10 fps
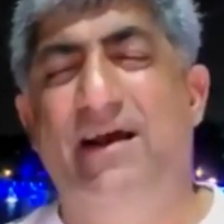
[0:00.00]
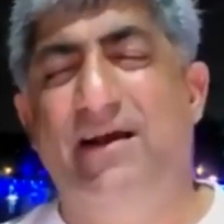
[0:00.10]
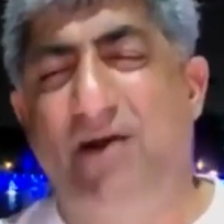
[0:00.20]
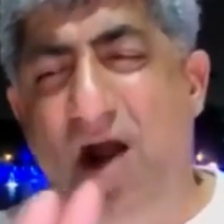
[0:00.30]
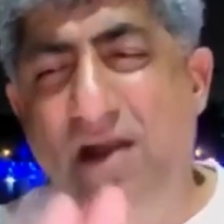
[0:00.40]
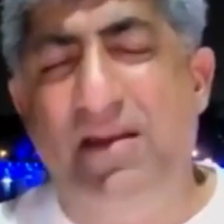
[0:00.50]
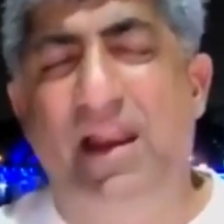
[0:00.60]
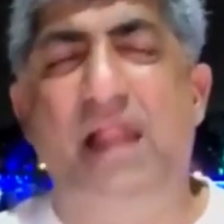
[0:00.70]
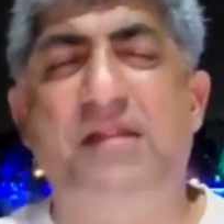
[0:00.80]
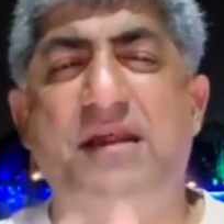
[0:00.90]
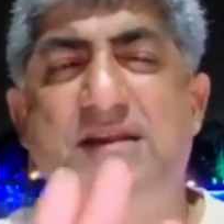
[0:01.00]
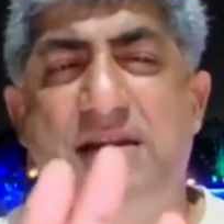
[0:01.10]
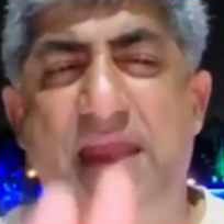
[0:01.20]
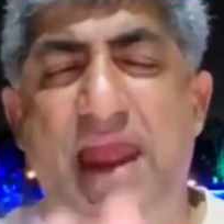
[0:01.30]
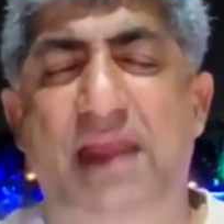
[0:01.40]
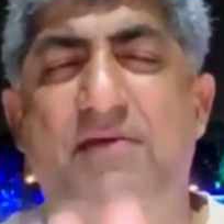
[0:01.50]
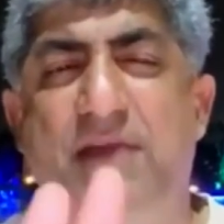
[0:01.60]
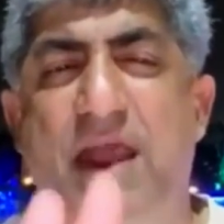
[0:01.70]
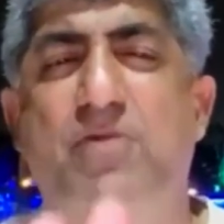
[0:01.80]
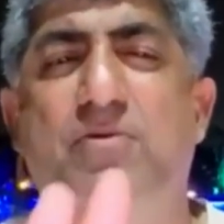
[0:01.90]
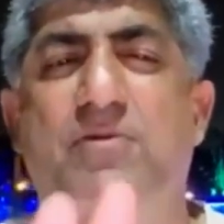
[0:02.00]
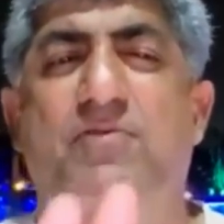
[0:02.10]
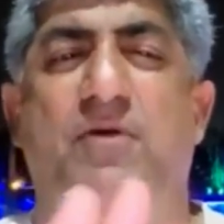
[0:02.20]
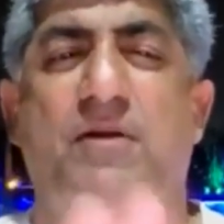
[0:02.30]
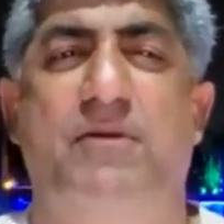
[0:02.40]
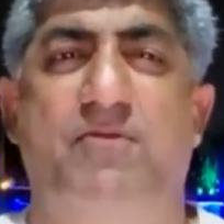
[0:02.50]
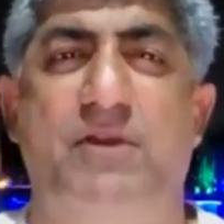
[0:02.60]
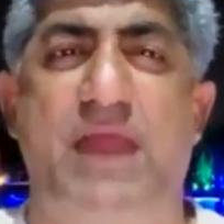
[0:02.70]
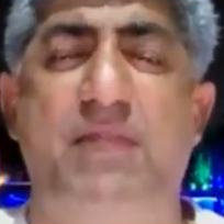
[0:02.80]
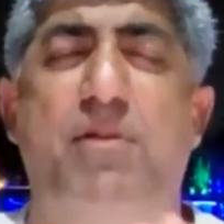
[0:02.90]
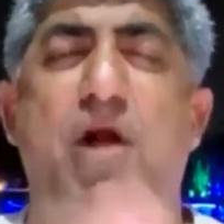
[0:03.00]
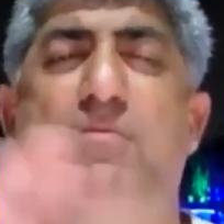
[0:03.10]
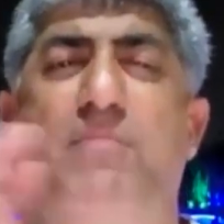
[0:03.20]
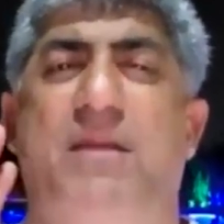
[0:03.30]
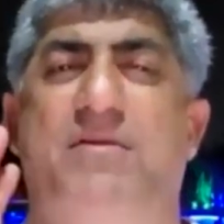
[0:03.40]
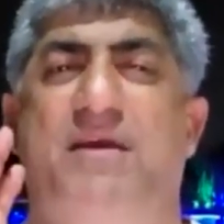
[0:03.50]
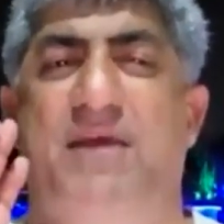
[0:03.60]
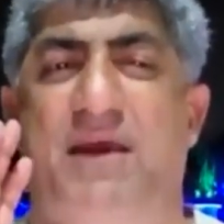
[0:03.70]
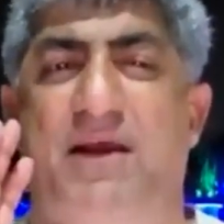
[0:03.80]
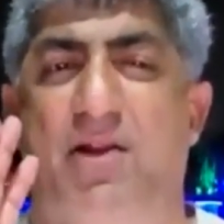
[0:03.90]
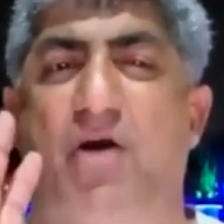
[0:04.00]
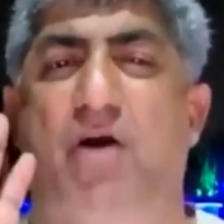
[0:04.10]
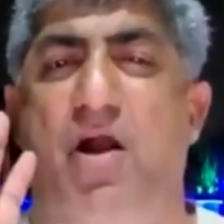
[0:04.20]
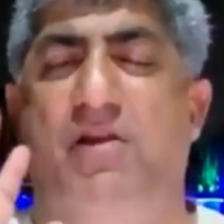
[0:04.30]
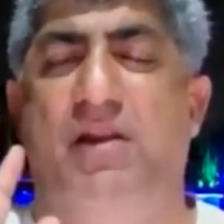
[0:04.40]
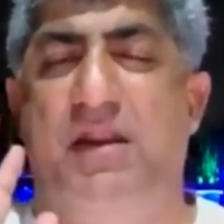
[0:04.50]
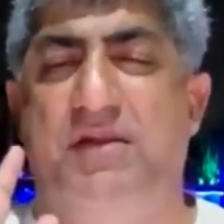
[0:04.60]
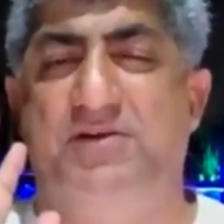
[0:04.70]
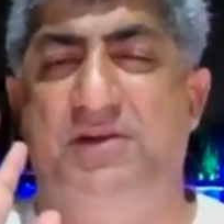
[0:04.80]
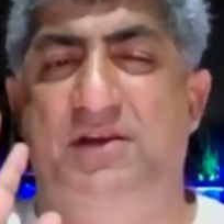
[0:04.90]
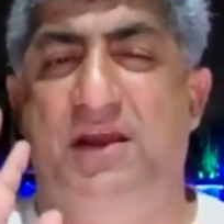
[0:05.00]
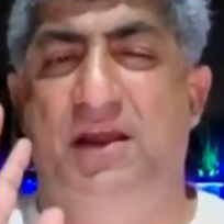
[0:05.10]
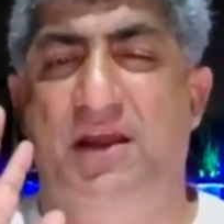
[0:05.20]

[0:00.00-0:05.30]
God realization, yen block maadta ide. God realization.